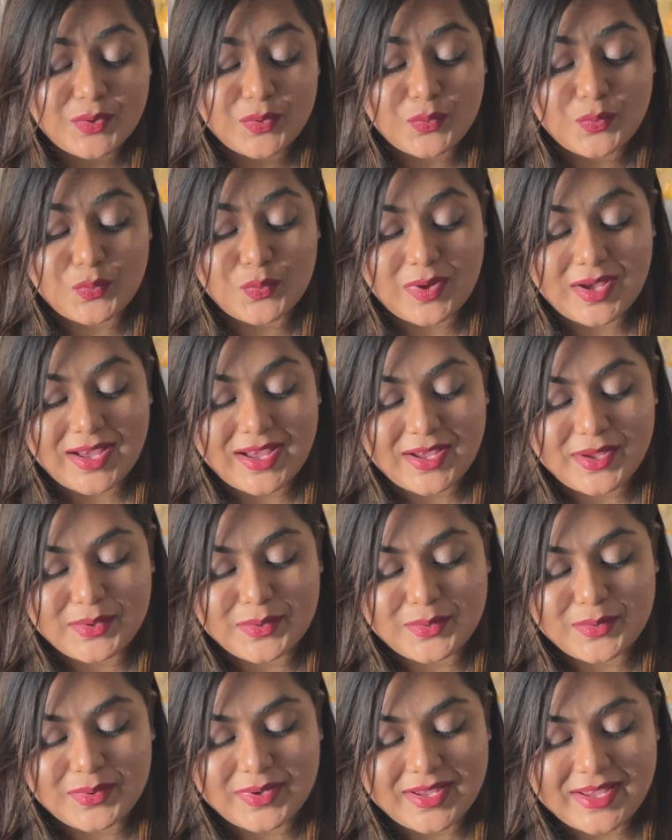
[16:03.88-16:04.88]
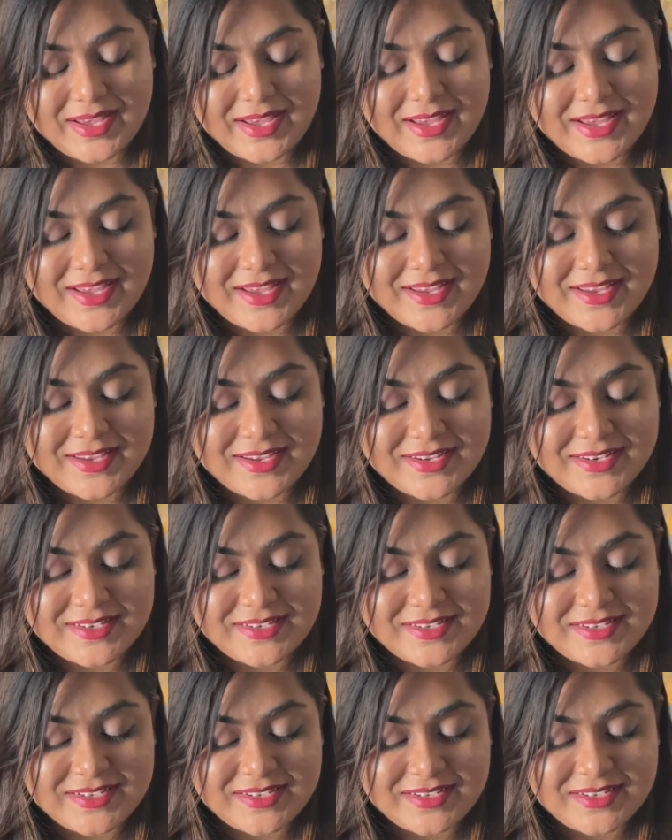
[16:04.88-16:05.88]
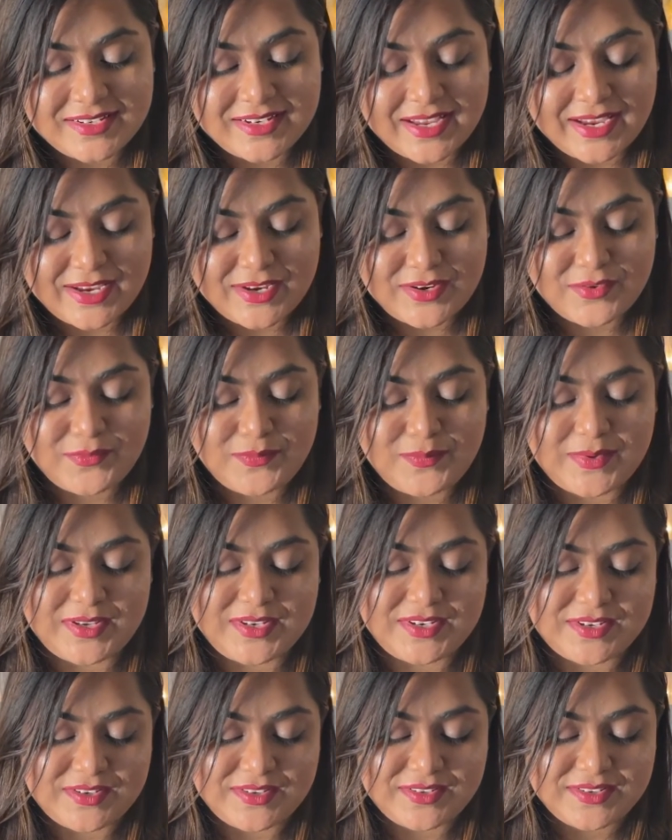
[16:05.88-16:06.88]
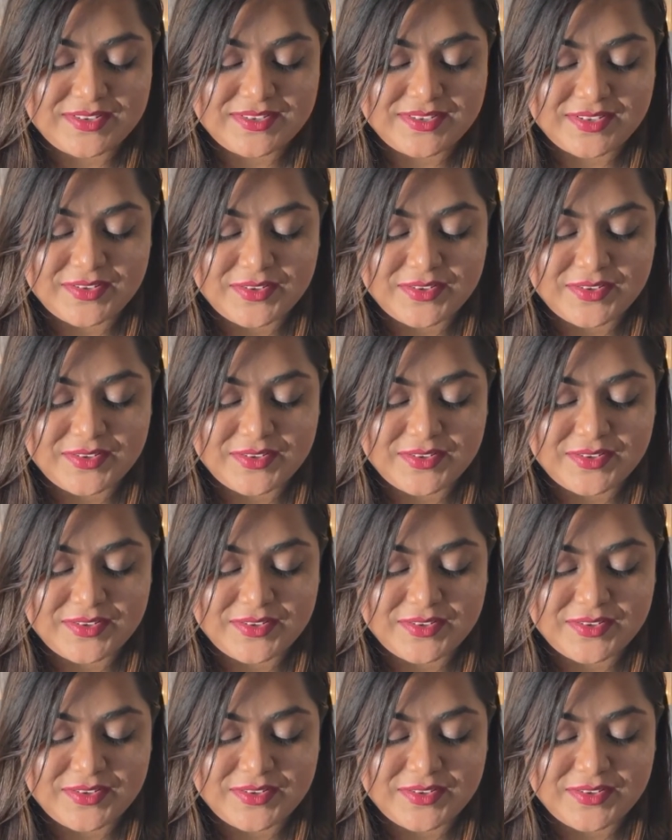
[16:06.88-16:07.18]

wow, and Nine of Pentacles.